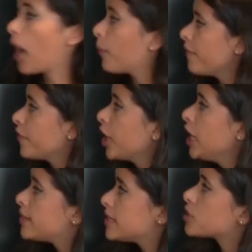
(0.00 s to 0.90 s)

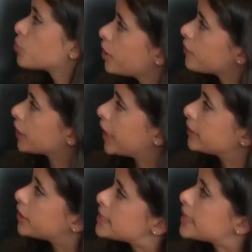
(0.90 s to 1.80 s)
However, this is one of the
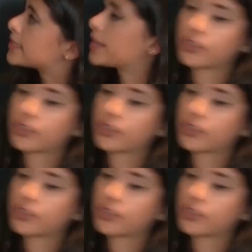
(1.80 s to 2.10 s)
characteristics